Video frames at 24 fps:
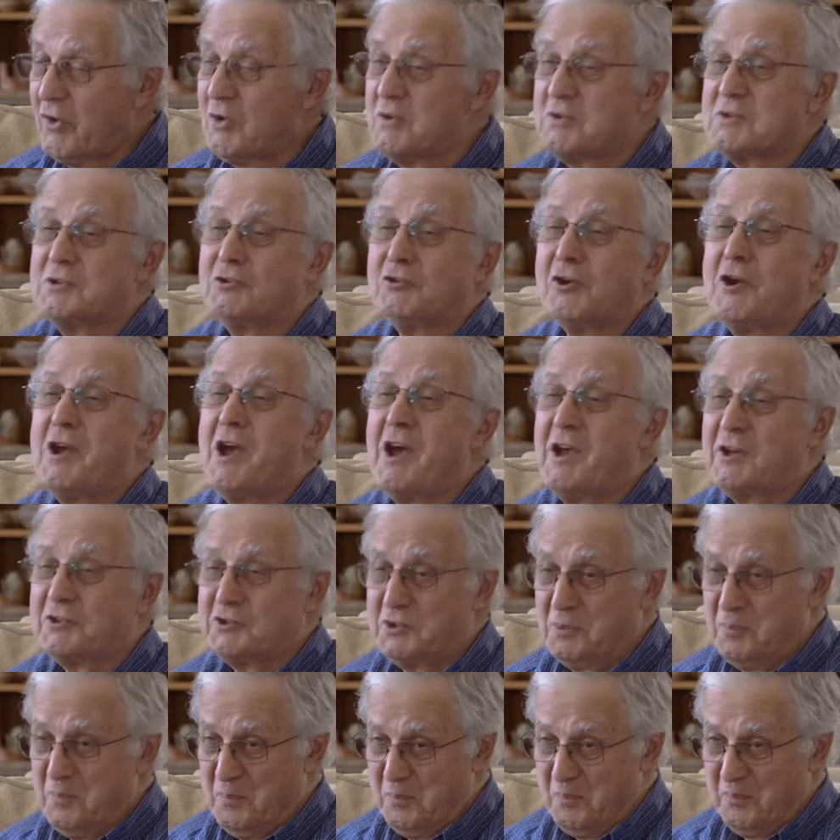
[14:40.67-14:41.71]
provoked a
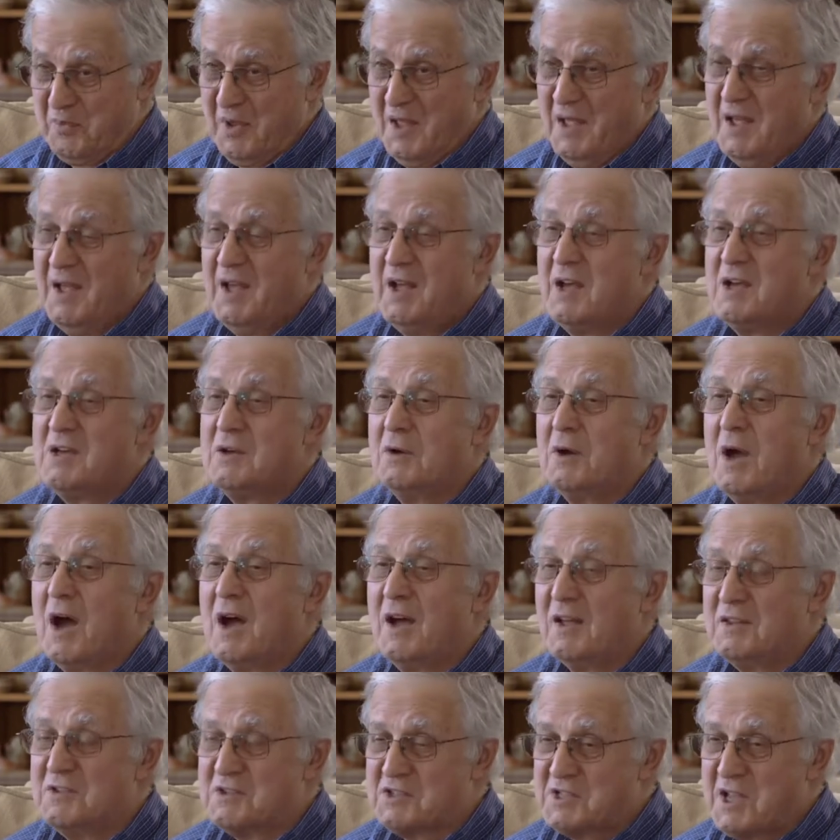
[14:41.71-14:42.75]
reaction,
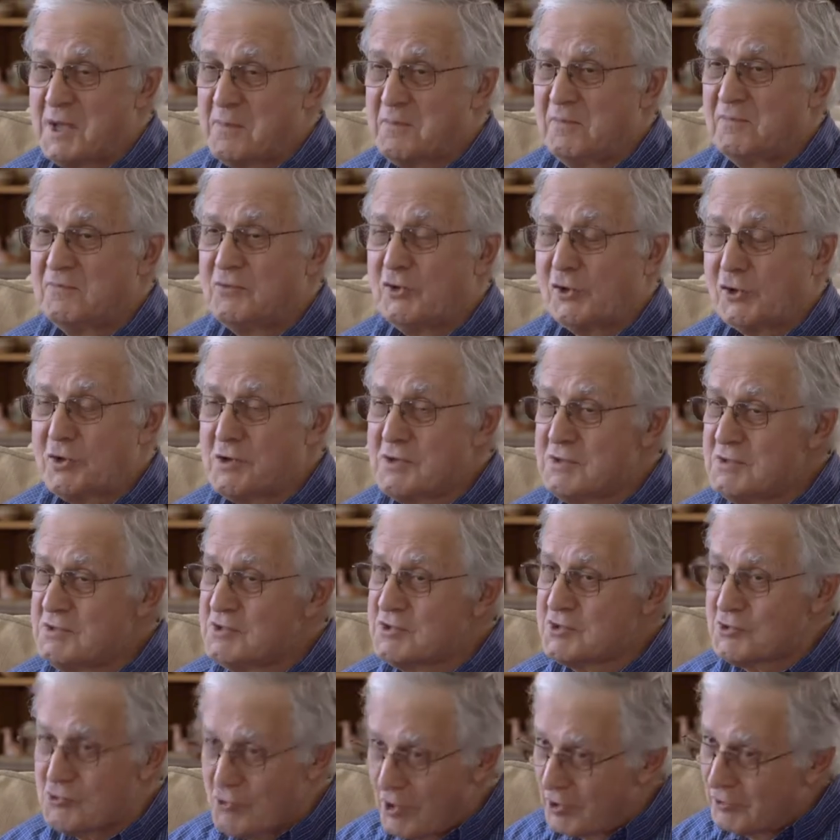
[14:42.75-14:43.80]
and some very
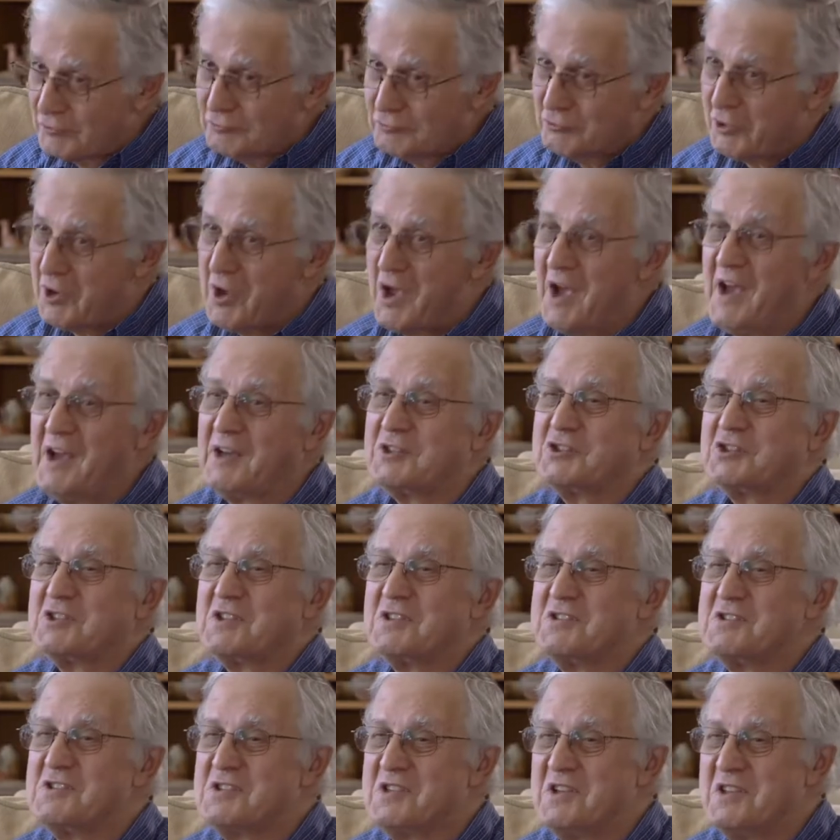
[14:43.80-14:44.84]
strong
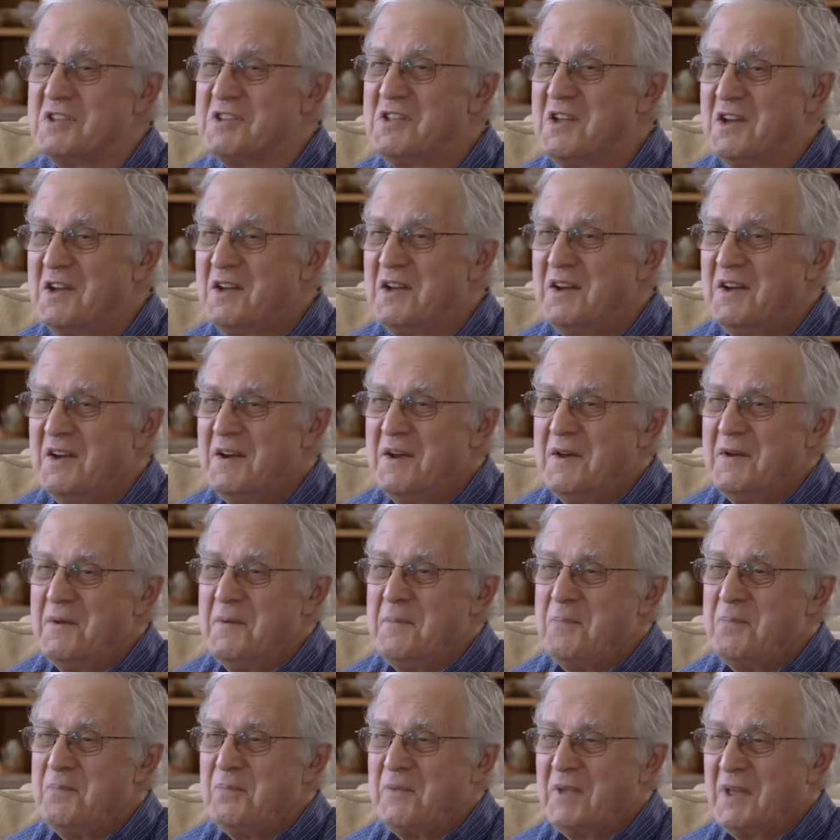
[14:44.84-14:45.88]
reactions. And
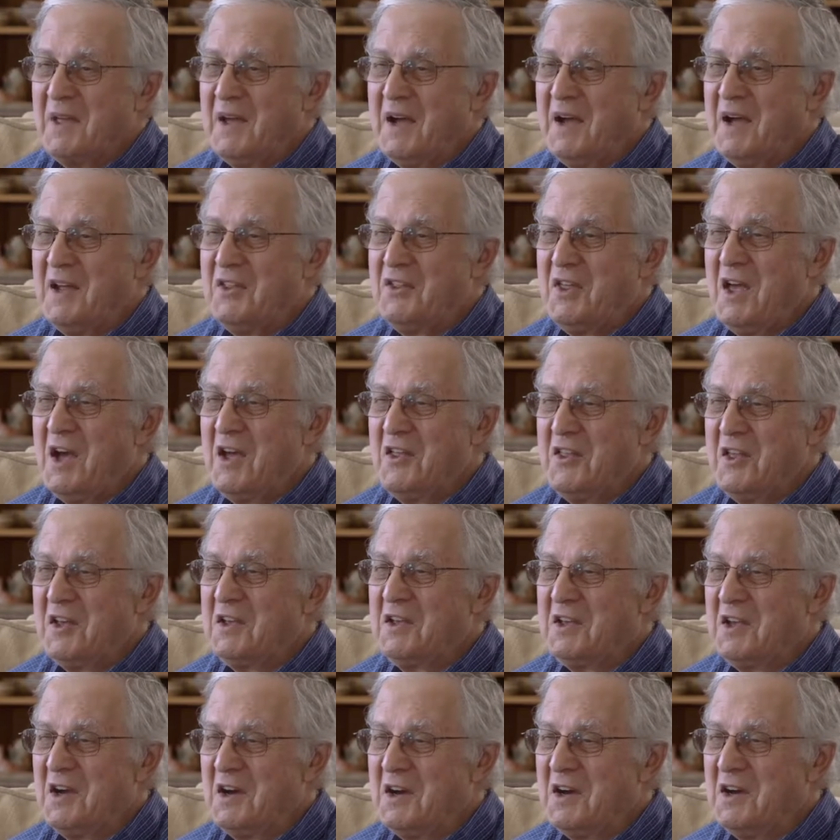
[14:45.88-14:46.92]
I, th I
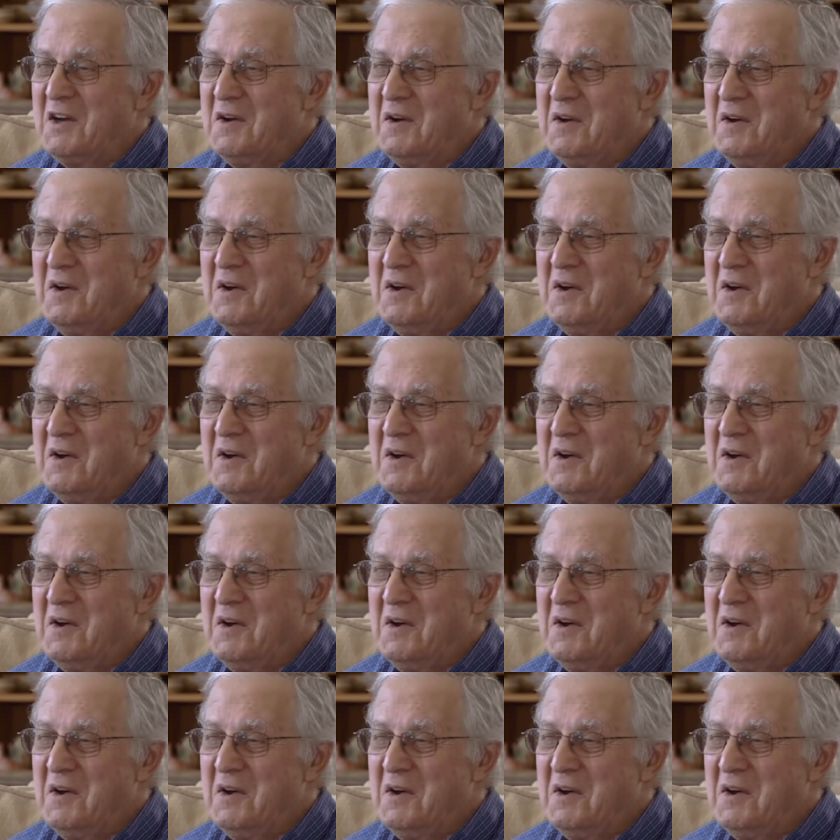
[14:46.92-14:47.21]
think uh,